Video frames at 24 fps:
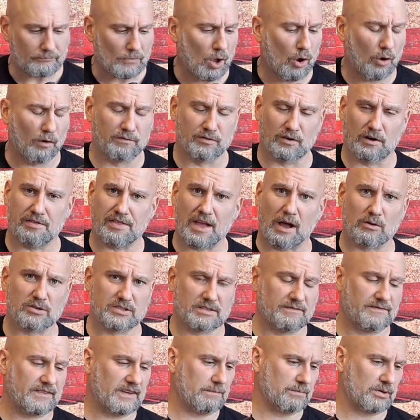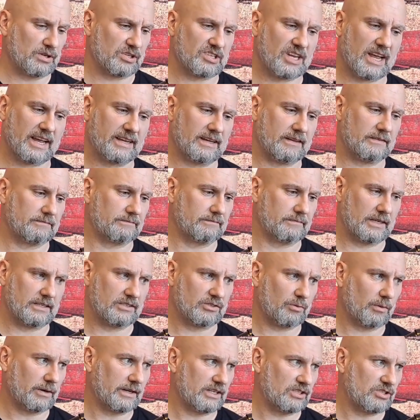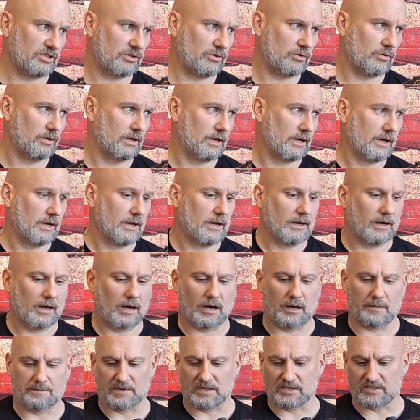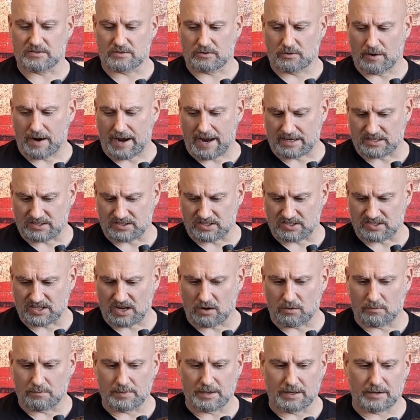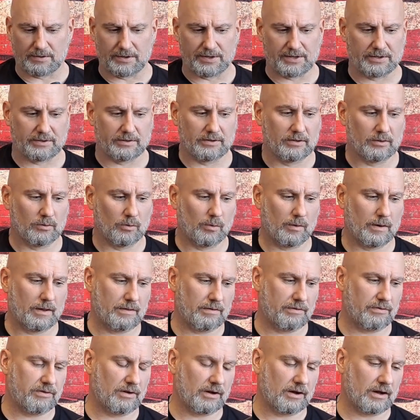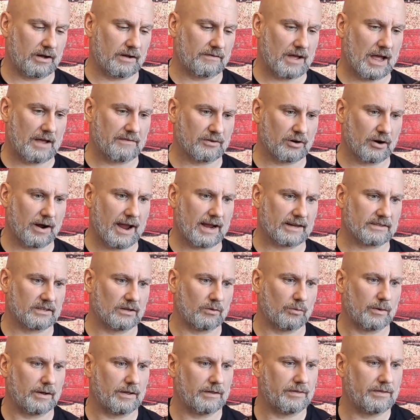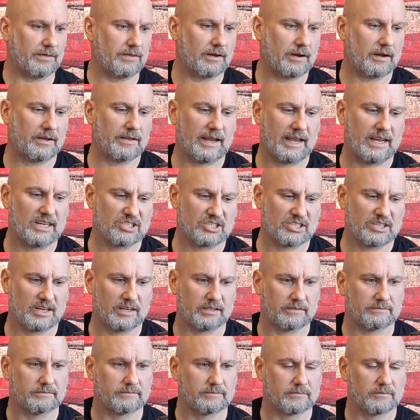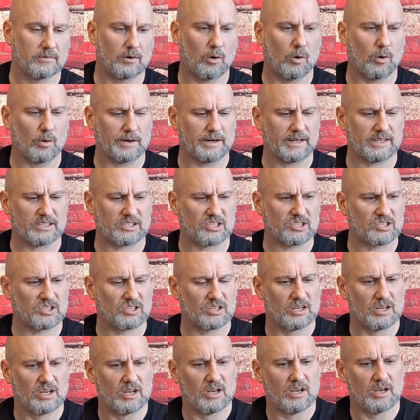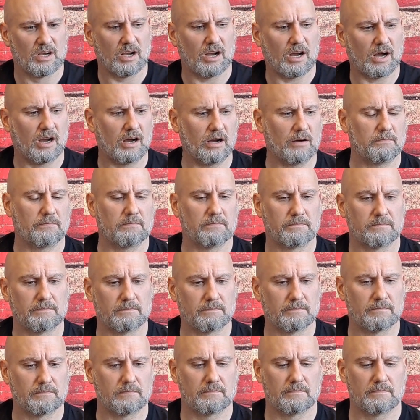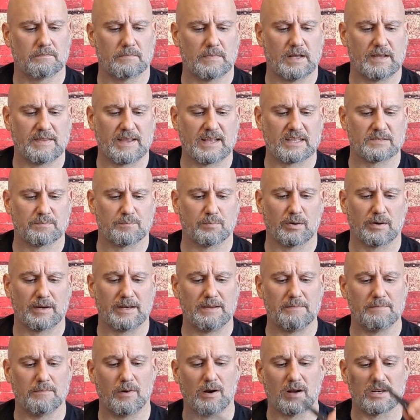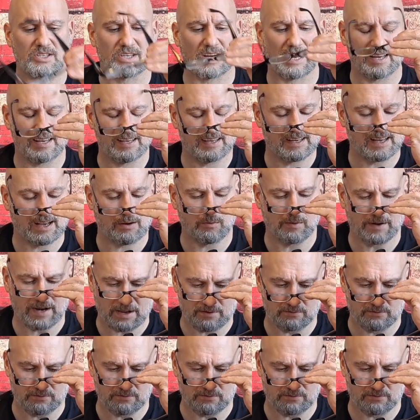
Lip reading: over 1,000 feet per second in 22. This cracks the sound barrier with, I've cracked it with H&N Hornets. And that's pretty much what I